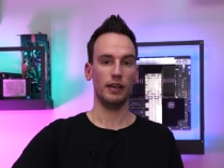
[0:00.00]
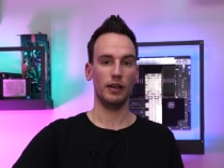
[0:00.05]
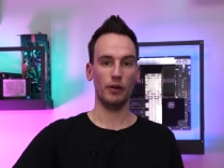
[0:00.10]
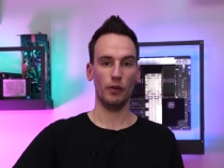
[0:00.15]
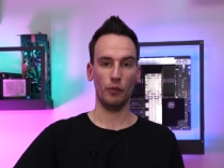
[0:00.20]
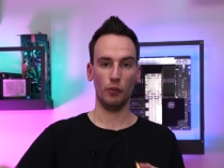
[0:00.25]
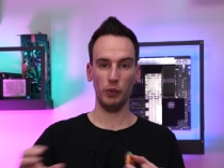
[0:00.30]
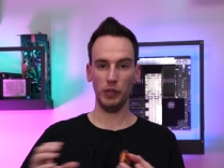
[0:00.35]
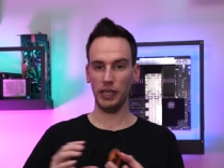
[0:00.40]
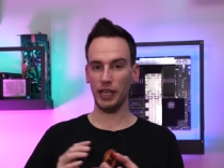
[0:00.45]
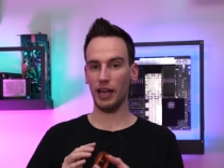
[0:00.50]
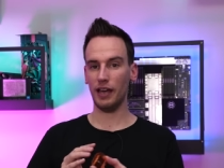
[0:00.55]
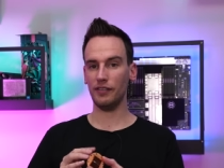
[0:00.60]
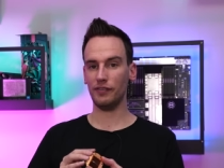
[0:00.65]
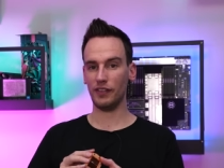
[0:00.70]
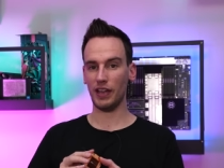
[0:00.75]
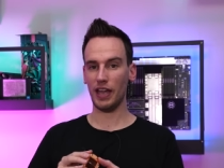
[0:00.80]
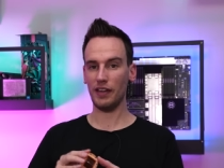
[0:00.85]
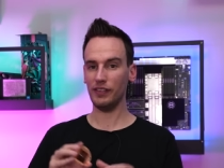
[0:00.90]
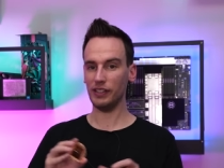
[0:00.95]
we have
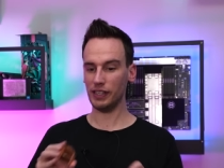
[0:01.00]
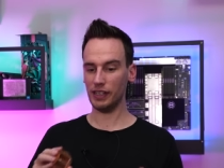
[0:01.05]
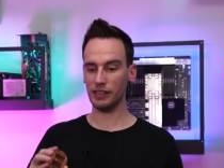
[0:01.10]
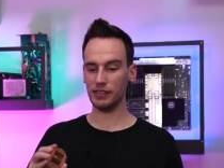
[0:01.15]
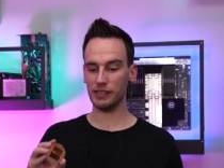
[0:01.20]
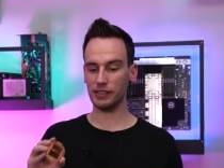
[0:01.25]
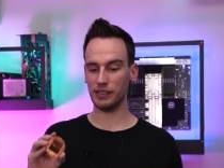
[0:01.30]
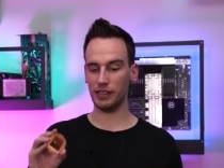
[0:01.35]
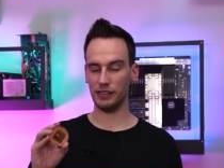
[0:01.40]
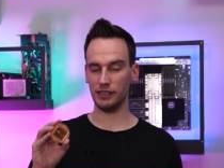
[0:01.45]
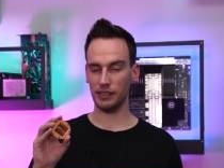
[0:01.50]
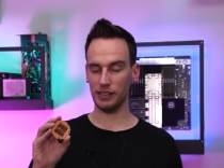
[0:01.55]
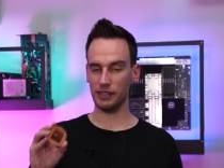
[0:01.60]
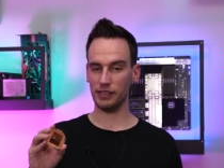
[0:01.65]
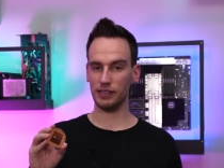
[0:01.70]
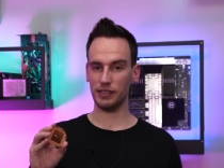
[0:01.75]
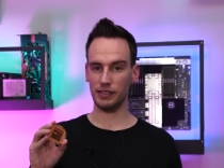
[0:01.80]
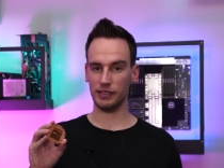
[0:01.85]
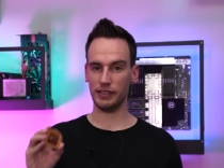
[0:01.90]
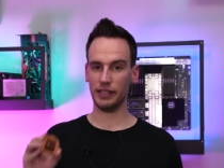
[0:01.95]
evidence that this
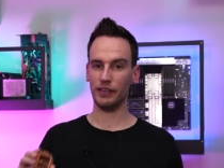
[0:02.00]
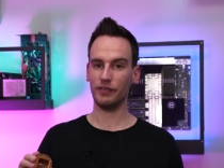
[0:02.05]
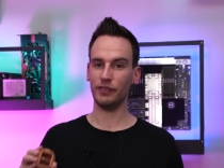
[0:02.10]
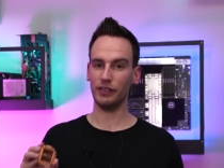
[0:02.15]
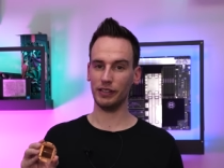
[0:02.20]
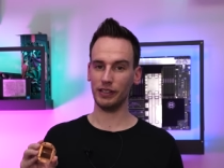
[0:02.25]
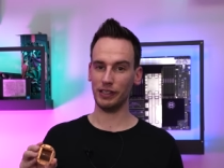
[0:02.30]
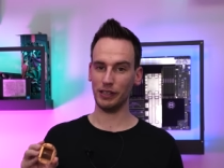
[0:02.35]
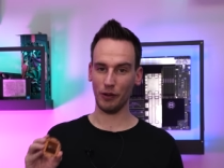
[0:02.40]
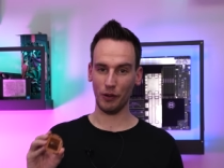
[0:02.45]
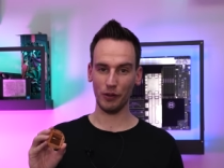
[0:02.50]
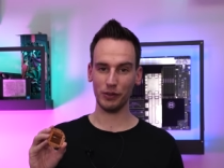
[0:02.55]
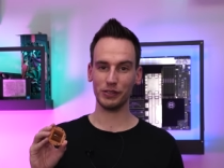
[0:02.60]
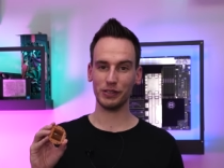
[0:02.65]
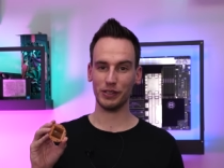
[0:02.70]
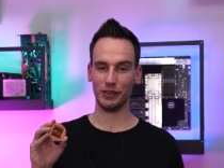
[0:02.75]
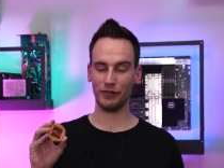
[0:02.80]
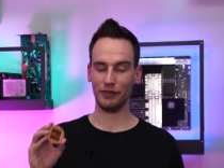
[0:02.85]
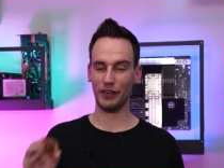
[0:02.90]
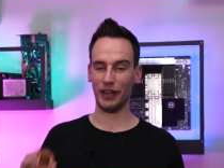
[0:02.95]
is definitely
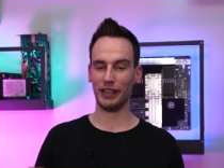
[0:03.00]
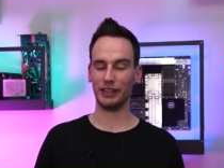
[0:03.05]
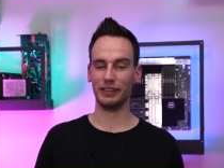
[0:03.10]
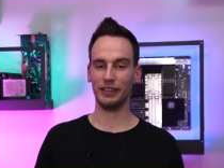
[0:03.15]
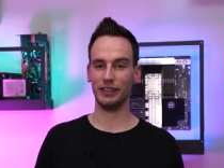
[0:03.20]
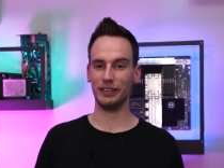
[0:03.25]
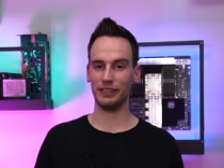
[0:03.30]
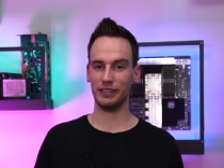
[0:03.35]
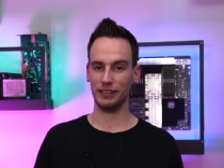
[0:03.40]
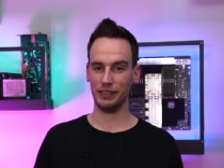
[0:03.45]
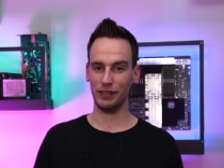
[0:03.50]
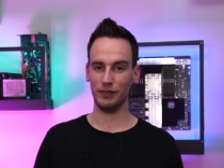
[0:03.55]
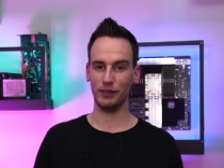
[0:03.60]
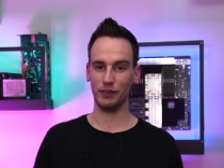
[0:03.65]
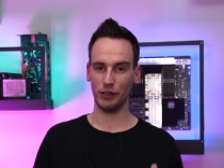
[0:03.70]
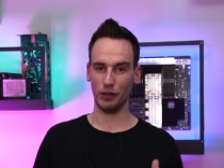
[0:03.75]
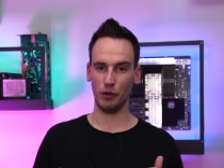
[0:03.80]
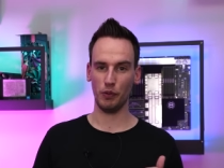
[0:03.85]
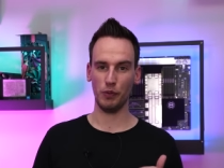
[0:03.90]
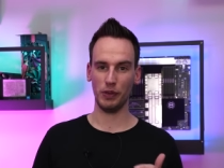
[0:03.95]
also affected, even
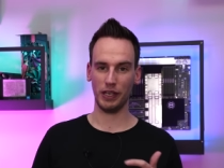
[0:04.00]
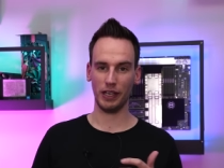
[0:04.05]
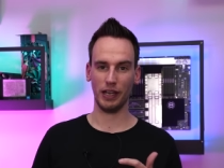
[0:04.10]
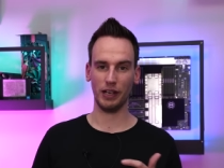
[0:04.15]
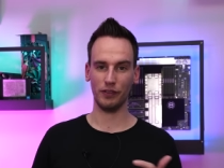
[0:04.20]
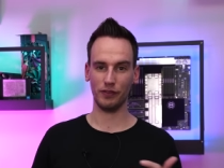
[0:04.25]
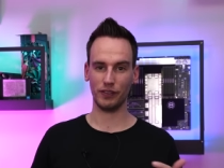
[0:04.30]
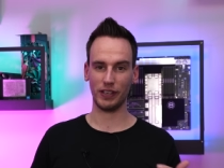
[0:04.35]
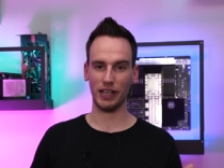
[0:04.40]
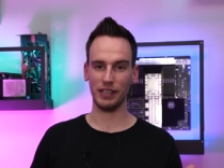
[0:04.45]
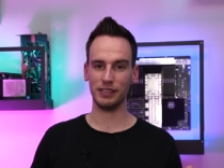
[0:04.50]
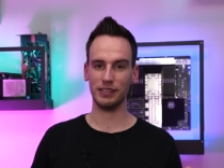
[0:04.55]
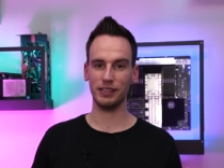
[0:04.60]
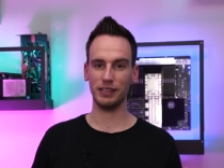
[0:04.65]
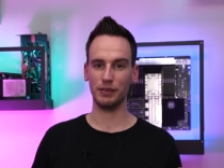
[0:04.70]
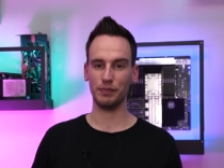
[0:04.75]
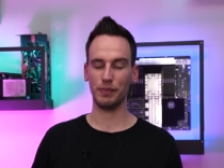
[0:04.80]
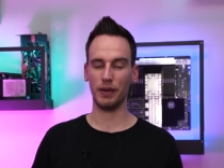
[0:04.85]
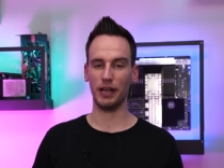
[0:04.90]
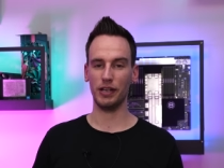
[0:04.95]
though we kind of guessed
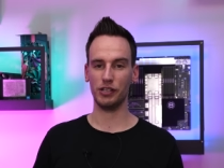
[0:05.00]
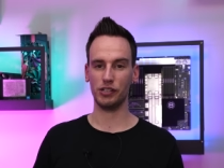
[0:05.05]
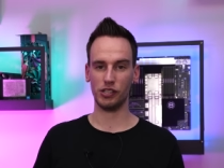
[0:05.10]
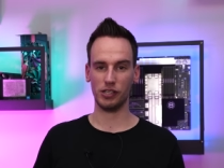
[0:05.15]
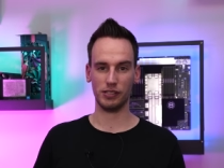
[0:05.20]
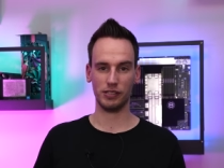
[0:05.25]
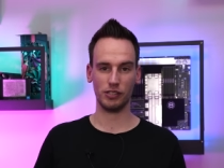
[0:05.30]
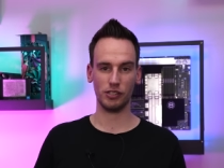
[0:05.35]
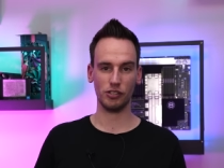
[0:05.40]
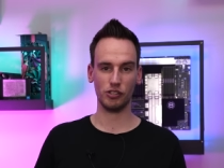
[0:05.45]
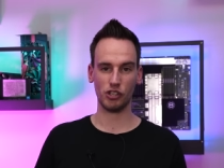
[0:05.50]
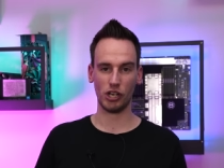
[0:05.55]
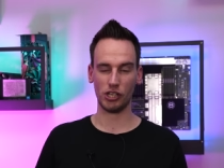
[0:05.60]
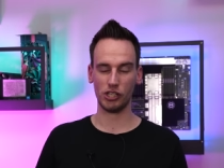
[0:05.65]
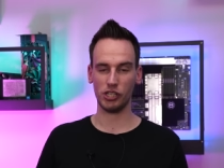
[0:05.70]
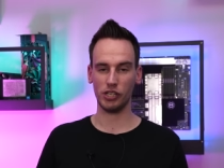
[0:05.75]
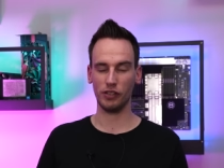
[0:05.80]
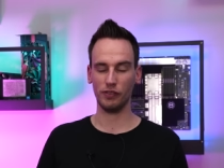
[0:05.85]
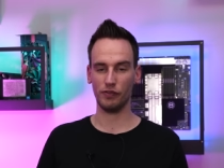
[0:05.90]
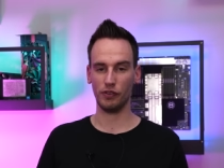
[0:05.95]
it by just
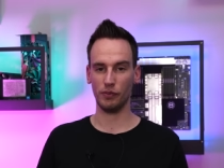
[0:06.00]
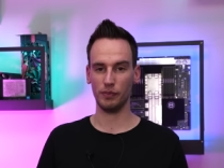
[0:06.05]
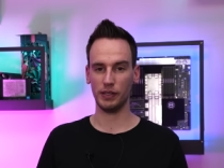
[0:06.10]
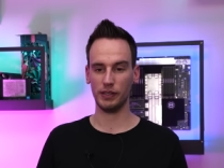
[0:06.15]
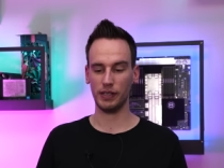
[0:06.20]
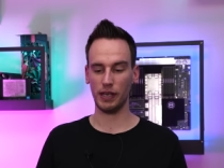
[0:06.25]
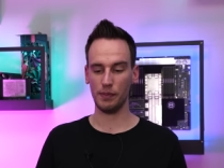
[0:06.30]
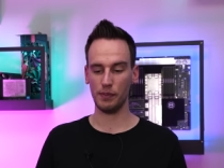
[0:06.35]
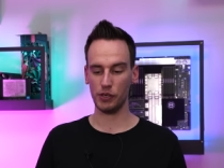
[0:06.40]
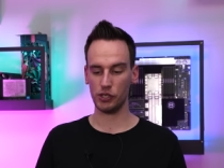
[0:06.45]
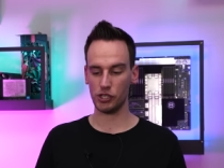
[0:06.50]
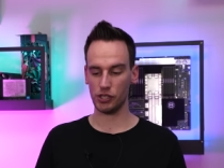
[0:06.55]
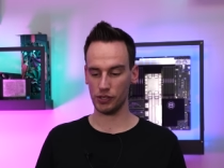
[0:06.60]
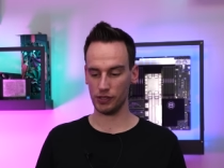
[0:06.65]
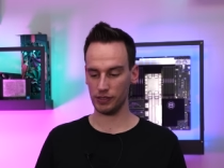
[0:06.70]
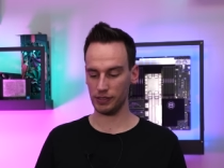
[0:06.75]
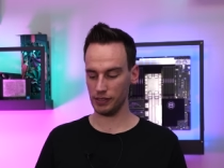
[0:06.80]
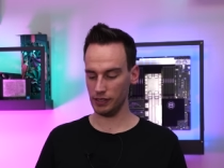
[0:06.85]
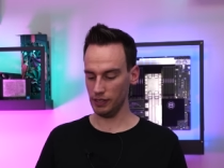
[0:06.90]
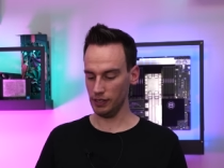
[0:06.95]
judging from the
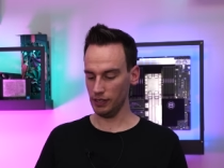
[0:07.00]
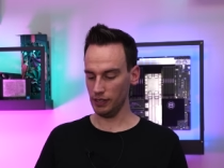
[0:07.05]
temperatures.